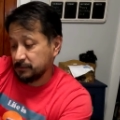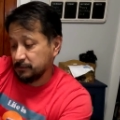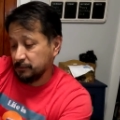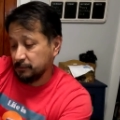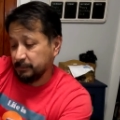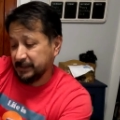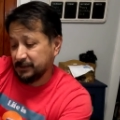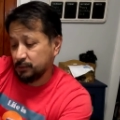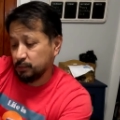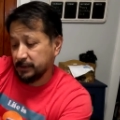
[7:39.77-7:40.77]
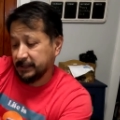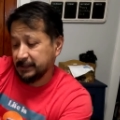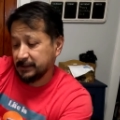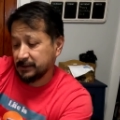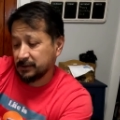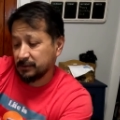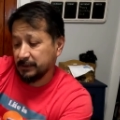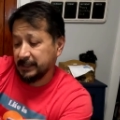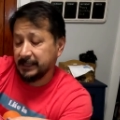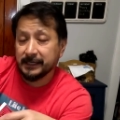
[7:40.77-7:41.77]
through B23
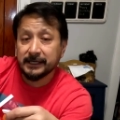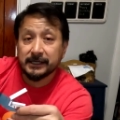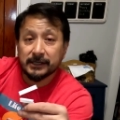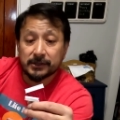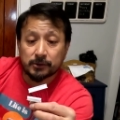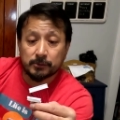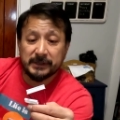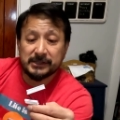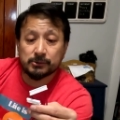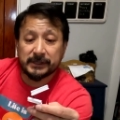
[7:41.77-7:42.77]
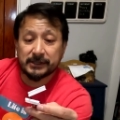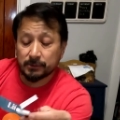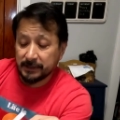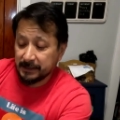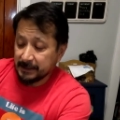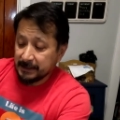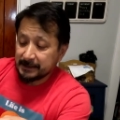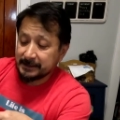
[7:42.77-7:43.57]
through B23.